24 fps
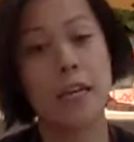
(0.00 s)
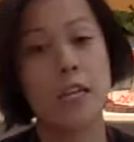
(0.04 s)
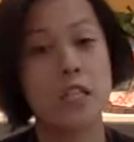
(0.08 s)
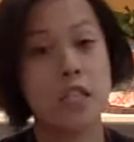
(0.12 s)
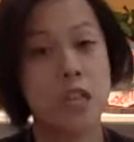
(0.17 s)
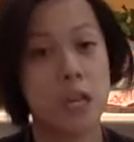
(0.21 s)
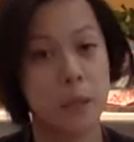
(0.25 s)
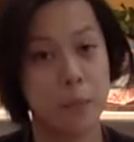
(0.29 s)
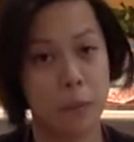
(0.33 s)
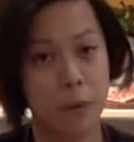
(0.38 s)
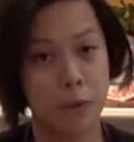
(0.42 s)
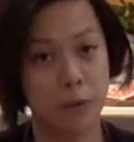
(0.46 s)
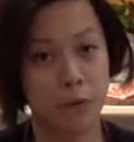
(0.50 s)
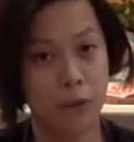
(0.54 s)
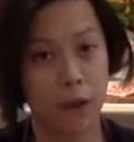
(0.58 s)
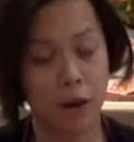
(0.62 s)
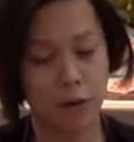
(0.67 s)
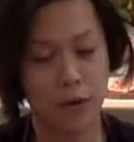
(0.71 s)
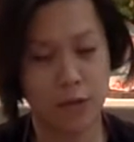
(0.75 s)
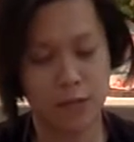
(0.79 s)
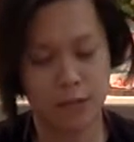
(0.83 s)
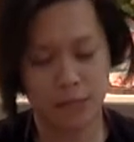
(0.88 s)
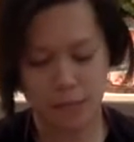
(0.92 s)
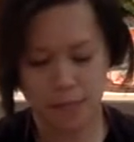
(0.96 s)
chickpea
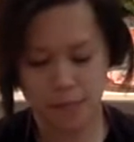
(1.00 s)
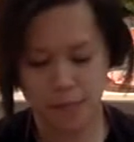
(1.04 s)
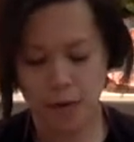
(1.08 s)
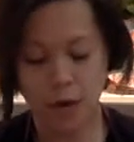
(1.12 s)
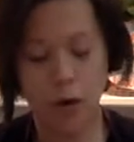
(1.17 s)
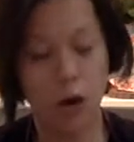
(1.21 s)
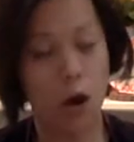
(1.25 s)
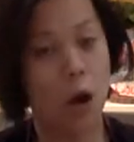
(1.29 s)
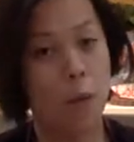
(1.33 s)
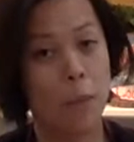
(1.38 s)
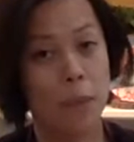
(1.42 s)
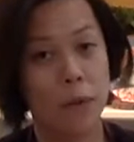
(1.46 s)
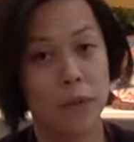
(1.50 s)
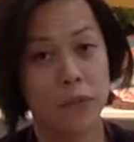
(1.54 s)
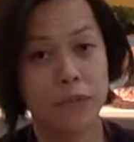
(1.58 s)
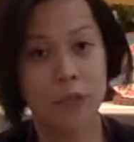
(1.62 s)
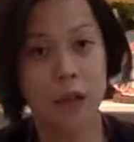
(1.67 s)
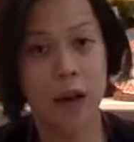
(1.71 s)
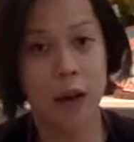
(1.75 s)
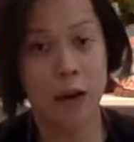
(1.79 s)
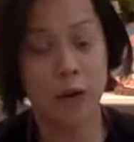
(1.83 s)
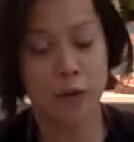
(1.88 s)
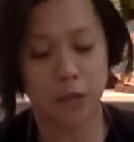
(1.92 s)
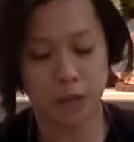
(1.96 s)
flour, as I said, almond
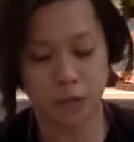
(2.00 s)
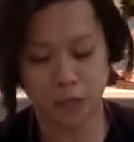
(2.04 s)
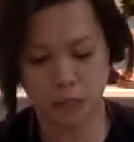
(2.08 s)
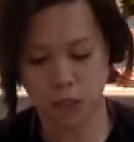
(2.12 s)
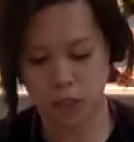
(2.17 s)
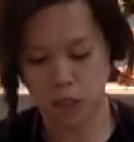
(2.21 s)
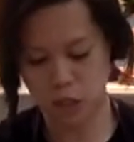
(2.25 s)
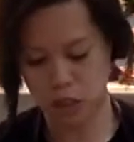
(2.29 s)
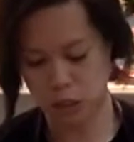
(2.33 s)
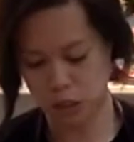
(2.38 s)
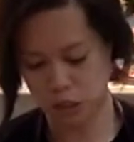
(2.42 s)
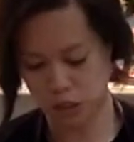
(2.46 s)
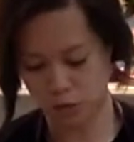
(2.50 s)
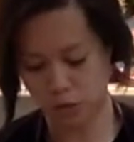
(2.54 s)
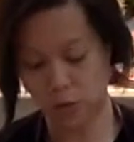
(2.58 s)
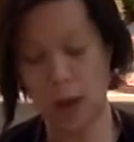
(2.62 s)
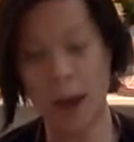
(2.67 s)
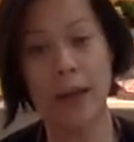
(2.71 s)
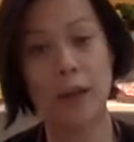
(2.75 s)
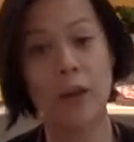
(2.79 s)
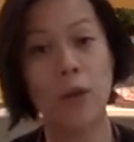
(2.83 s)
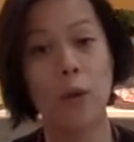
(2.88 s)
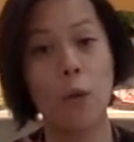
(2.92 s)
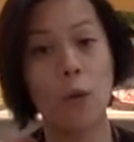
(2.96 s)
flour is just
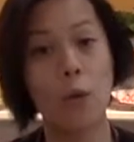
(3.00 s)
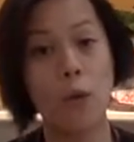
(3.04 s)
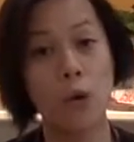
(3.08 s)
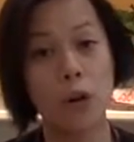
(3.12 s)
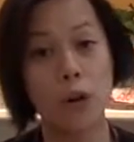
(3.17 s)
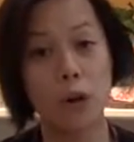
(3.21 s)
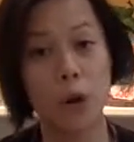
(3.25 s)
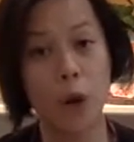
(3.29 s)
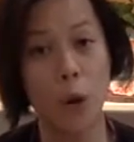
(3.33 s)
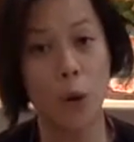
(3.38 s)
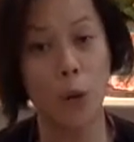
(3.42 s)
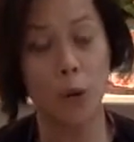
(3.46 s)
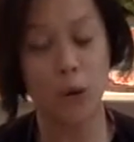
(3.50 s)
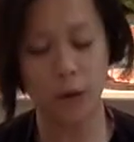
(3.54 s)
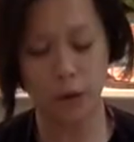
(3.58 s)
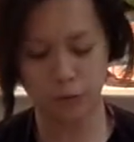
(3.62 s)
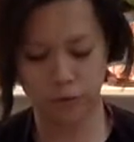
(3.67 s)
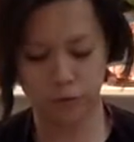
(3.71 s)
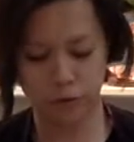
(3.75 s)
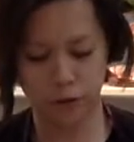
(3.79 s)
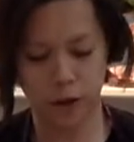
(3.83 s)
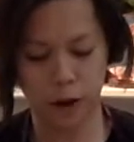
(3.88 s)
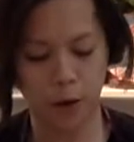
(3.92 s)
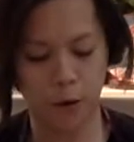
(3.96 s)
fine, or coconut
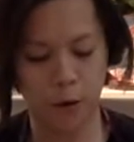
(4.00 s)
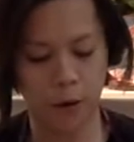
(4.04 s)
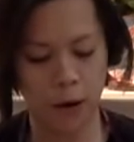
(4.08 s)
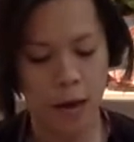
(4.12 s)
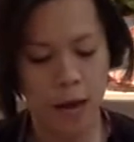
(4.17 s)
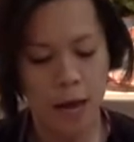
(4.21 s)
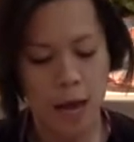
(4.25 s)
flour.